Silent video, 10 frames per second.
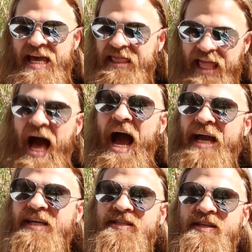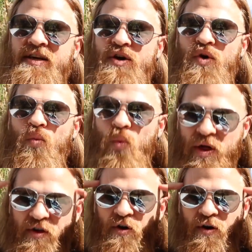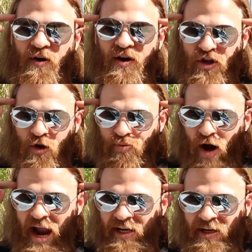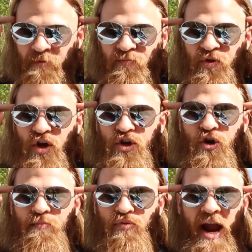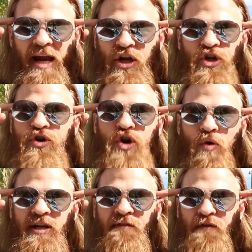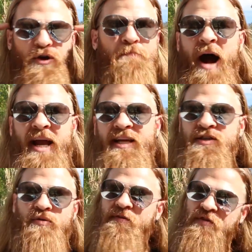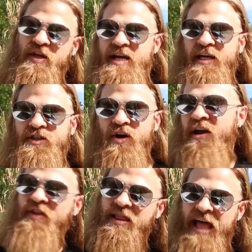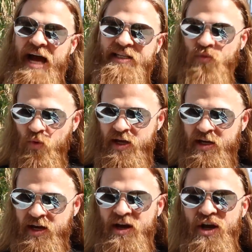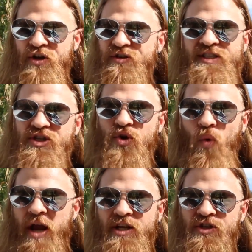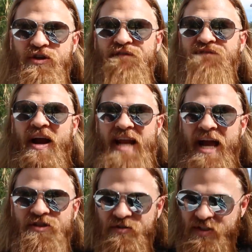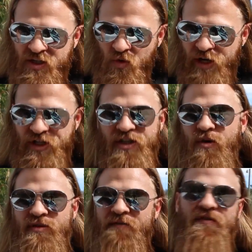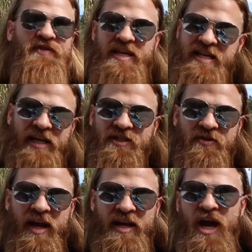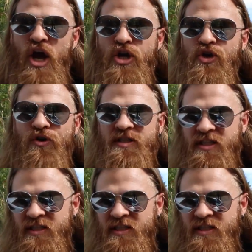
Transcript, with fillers: lies with your, your brain. Your brain, you're no different. Your body is no different than yesterday, than last week. Your situation, your financial situation is no different than yesterday. Your